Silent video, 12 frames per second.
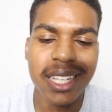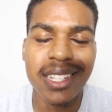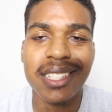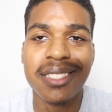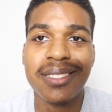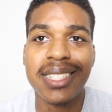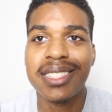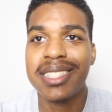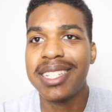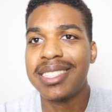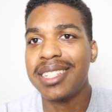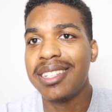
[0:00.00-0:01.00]
And in two thousand
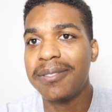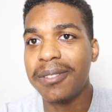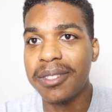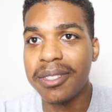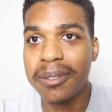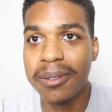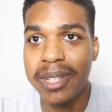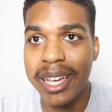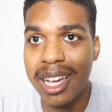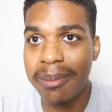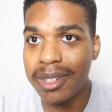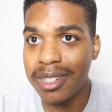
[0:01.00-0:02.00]
nineteen, for a new
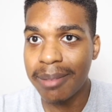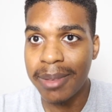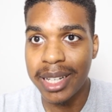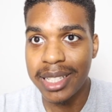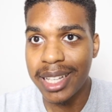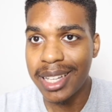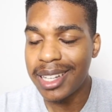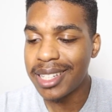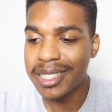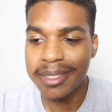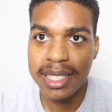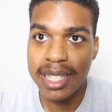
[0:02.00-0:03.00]
camera to come out like that,
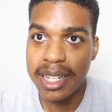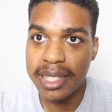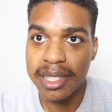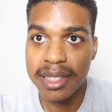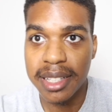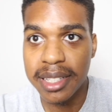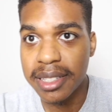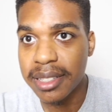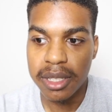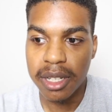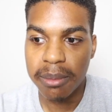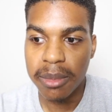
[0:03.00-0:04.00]
that's that's not a good thing.
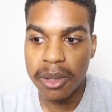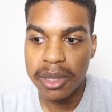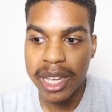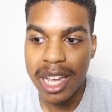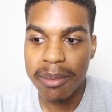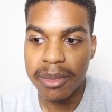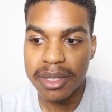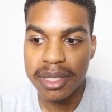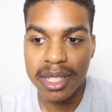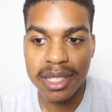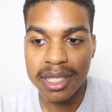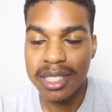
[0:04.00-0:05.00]
You know, most
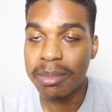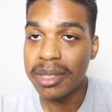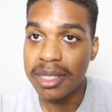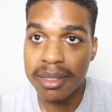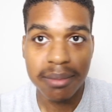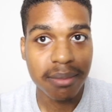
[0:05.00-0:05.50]
cameras can just be